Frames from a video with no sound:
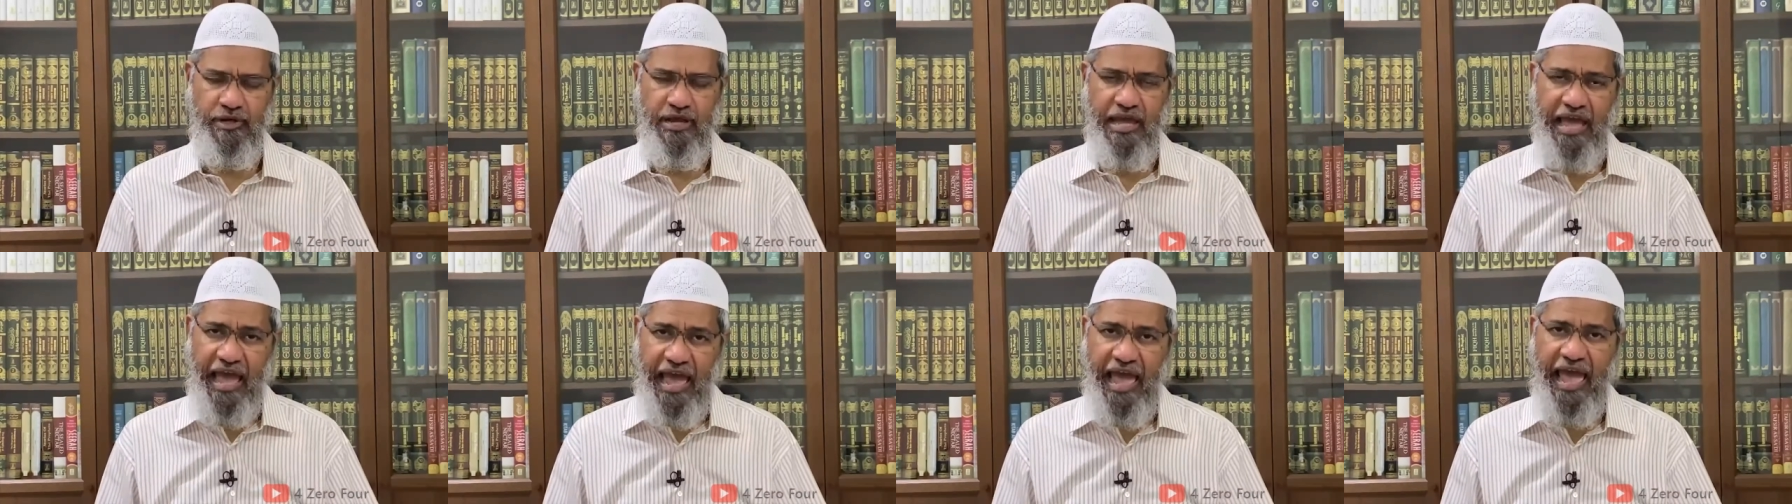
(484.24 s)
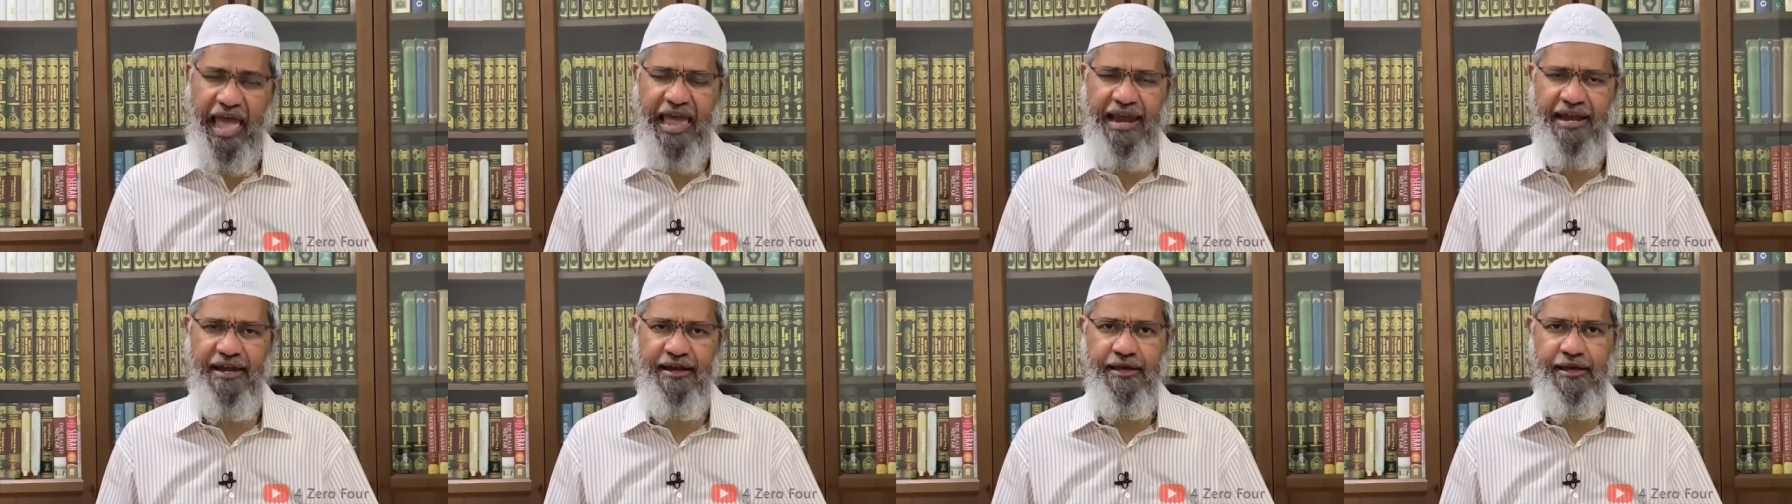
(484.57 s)

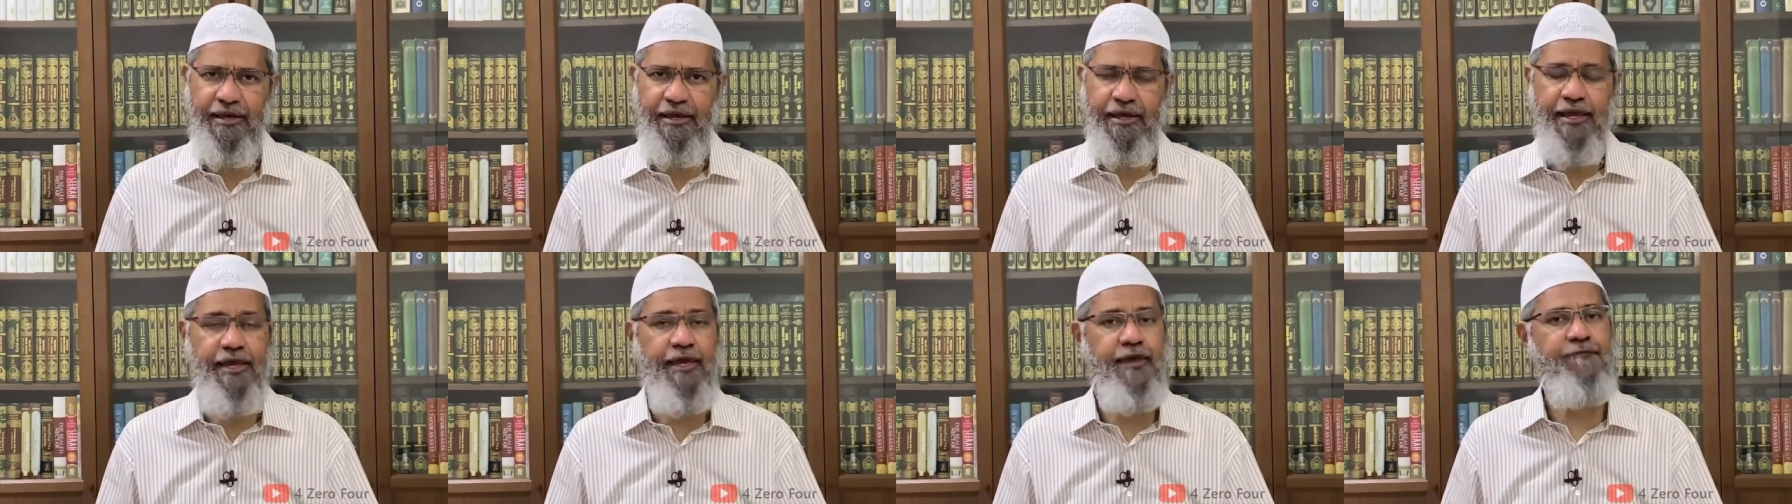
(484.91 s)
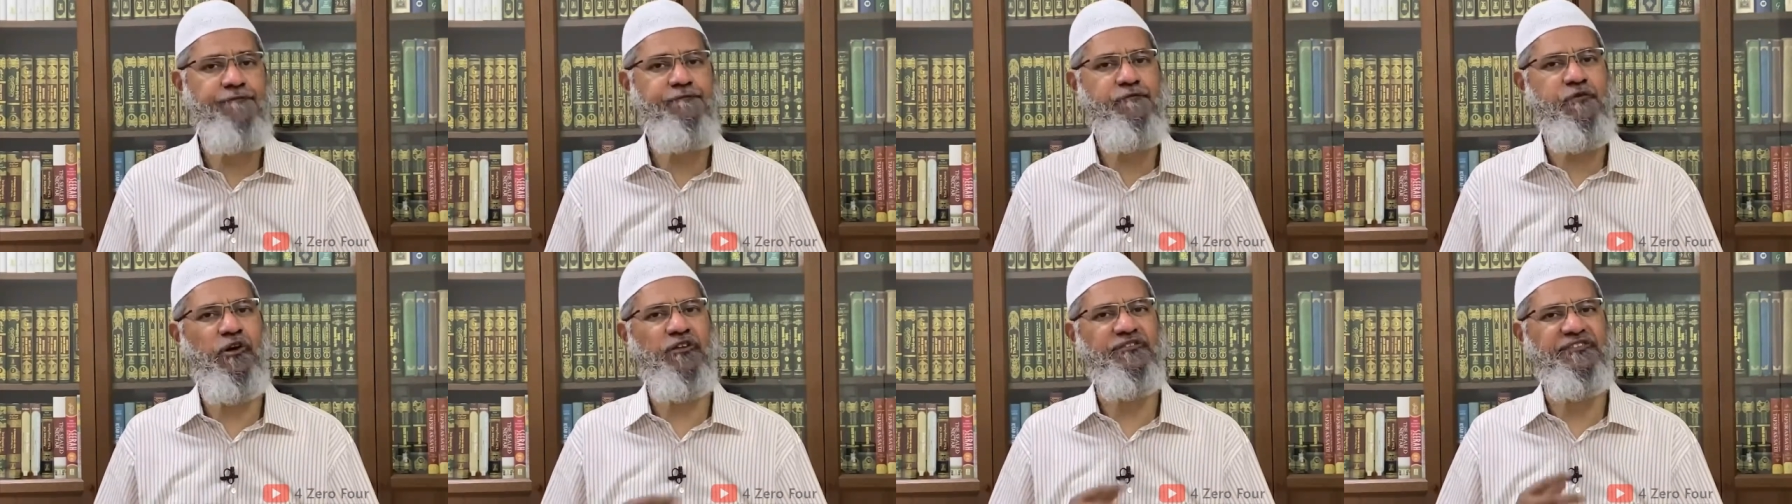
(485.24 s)
And if
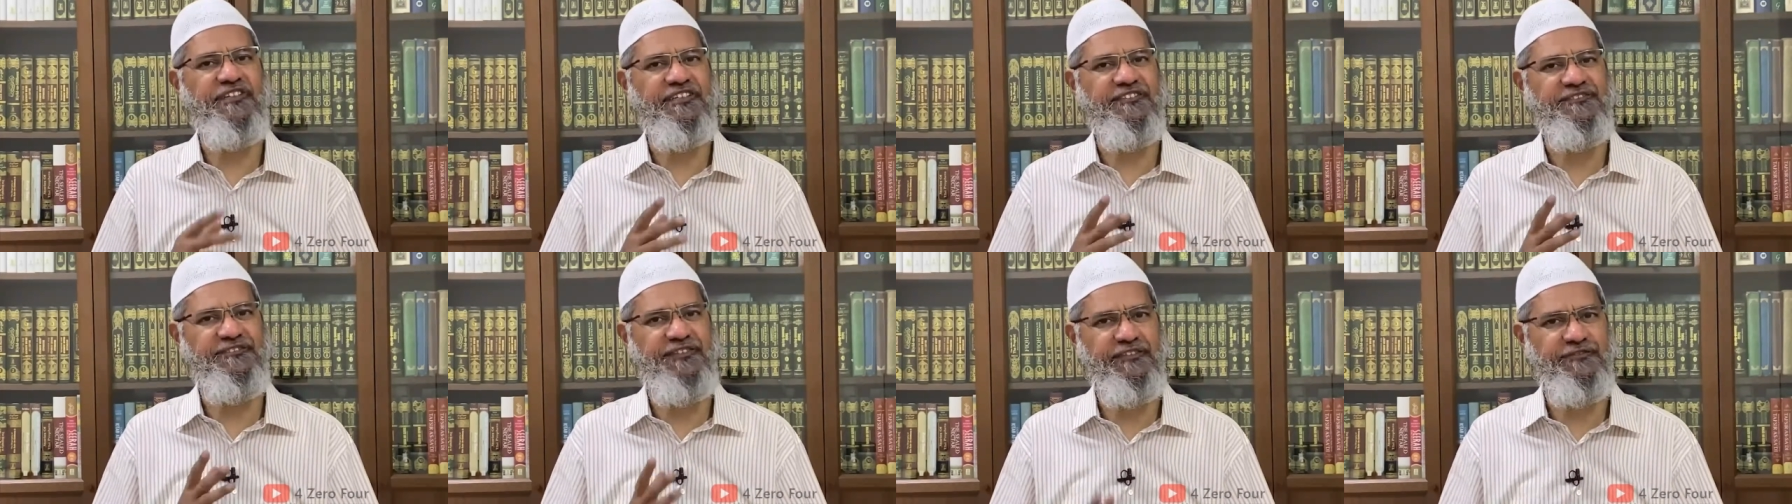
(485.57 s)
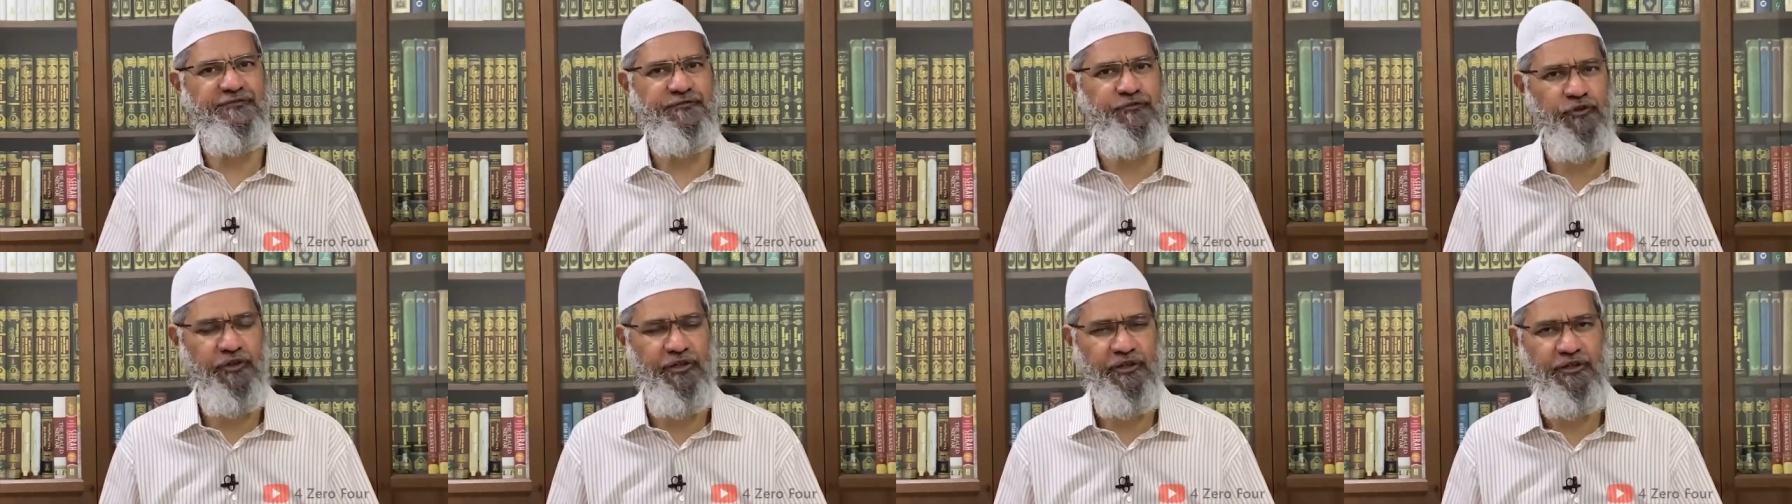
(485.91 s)
you are
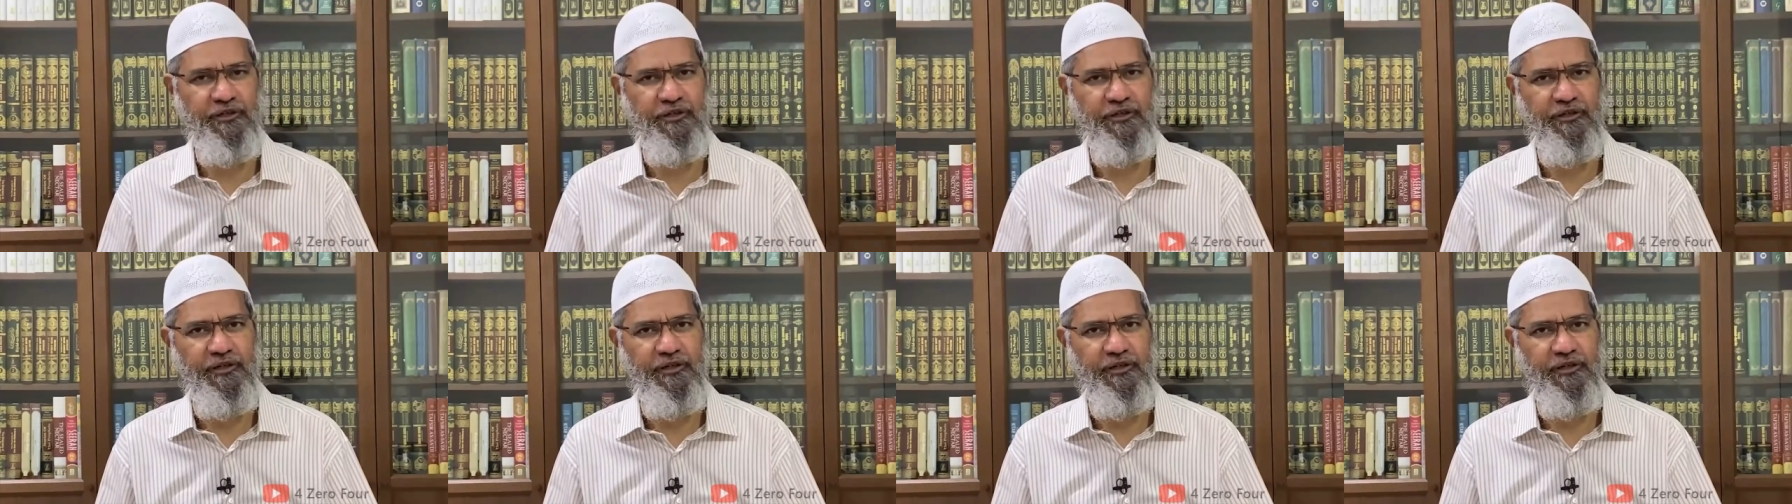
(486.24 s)
successful,